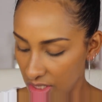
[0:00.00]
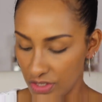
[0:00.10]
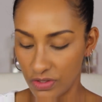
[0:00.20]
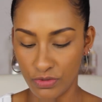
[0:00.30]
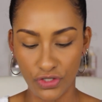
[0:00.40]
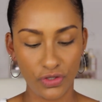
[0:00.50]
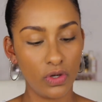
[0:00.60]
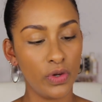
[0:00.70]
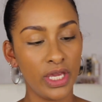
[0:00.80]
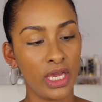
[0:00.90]
So I'm just
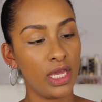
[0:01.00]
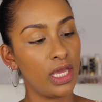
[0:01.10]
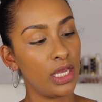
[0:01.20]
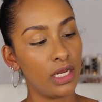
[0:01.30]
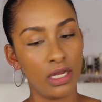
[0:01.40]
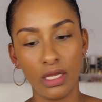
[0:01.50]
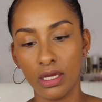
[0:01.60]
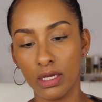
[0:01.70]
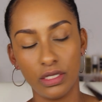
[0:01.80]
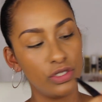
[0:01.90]
going in
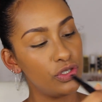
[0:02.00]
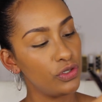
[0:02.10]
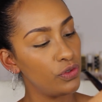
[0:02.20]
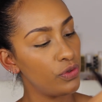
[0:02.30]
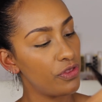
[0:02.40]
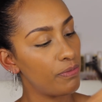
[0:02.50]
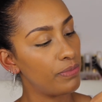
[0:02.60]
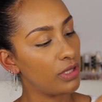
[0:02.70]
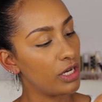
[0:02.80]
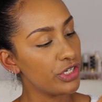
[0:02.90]
to the
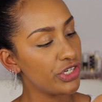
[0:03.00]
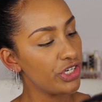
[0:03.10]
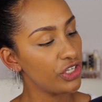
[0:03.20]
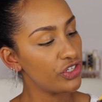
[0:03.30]
blush